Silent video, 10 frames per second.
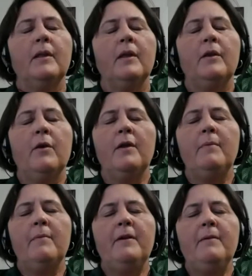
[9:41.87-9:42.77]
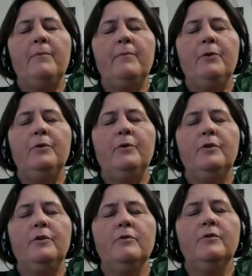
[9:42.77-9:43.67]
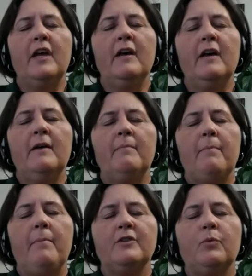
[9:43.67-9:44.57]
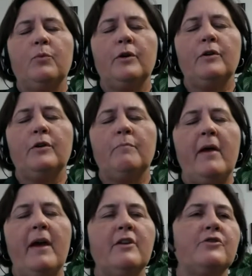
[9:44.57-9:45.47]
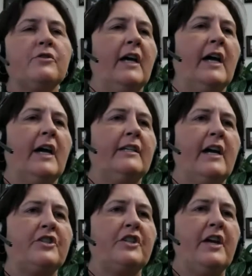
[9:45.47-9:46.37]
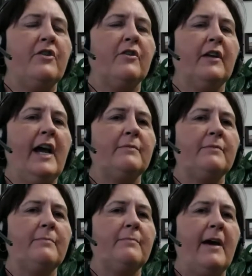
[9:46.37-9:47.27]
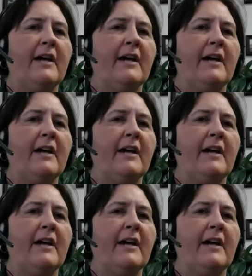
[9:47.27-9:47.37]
what about people who use a password manager like Dashlane or LastPass?